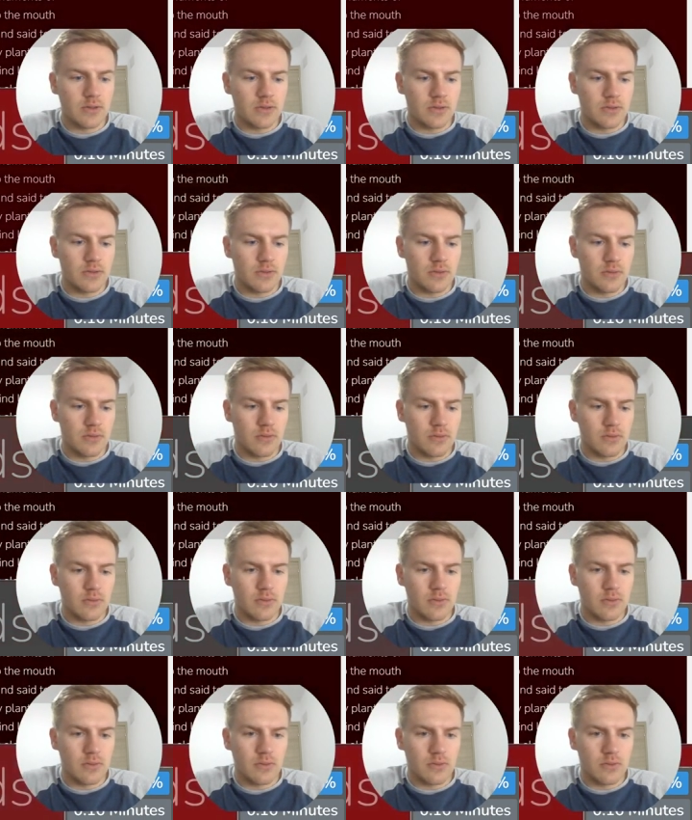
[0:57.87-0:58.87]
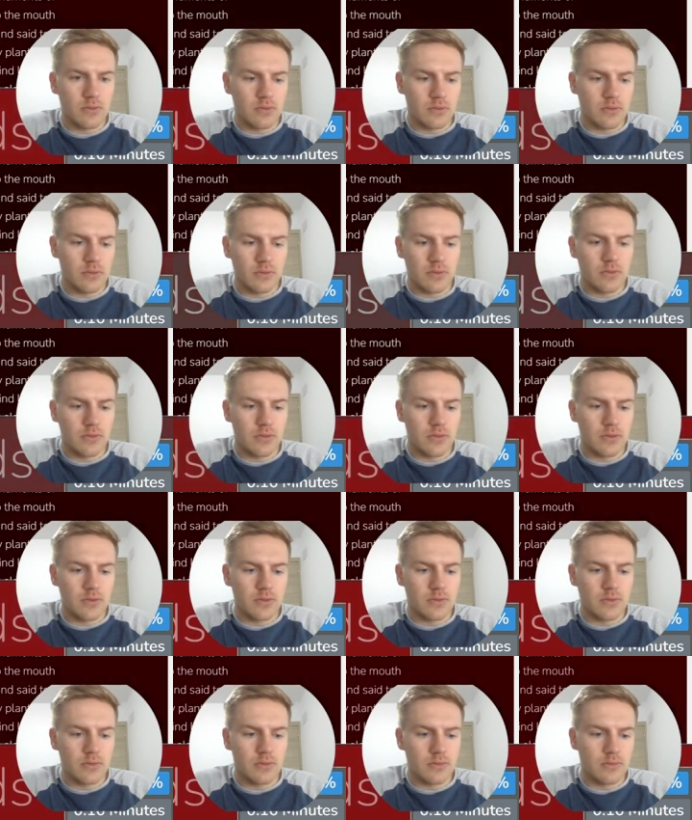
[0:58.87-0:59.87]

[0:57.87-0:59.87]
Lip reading: Nobody speaks.